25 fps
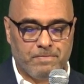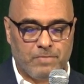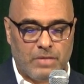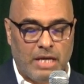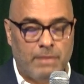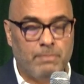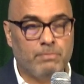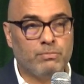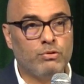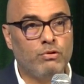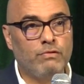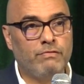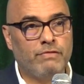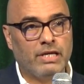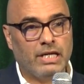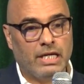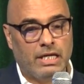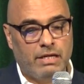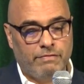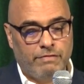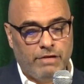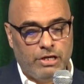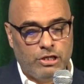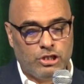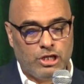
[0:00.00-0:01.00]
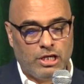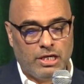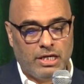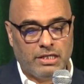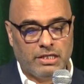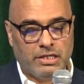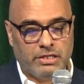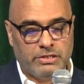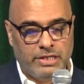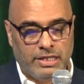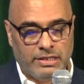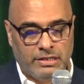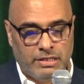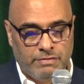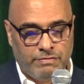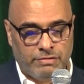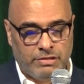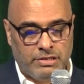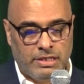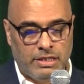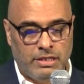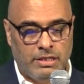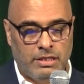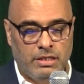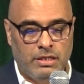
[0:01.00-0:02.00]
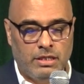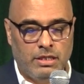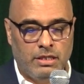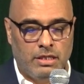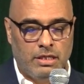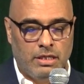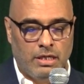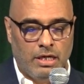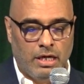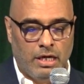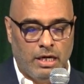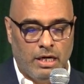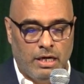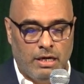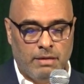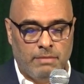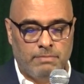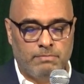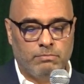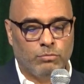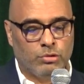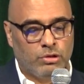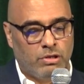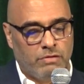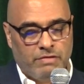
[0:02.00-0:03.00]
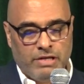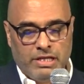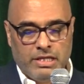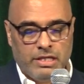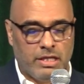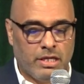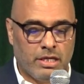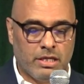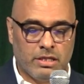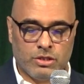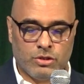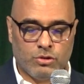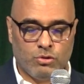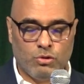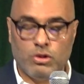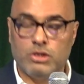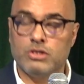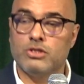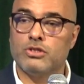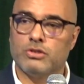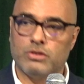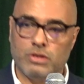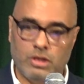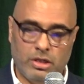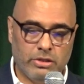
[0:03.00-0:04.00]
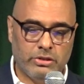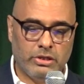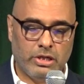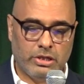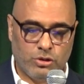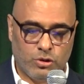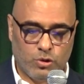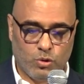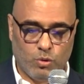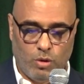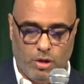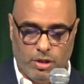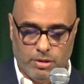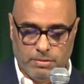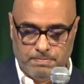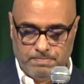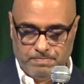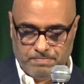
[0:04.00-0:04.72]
improving innovation and creativity, motivating students to learn, and so on.